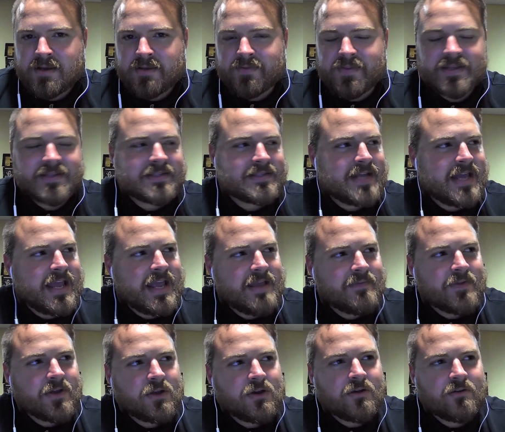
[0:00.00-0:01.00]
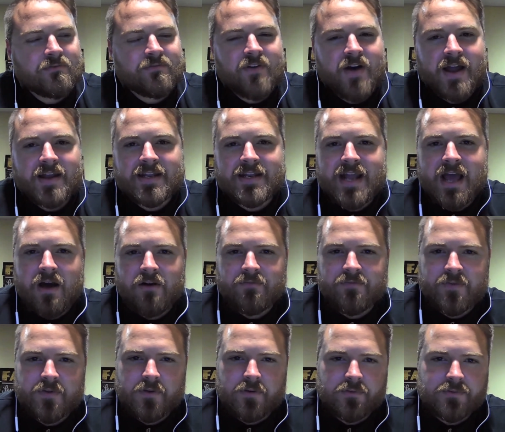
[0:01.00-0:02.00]
This team that couldn't find an
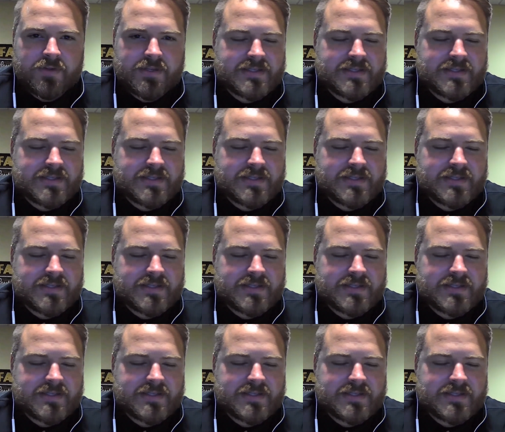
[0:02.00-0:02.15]
outfield.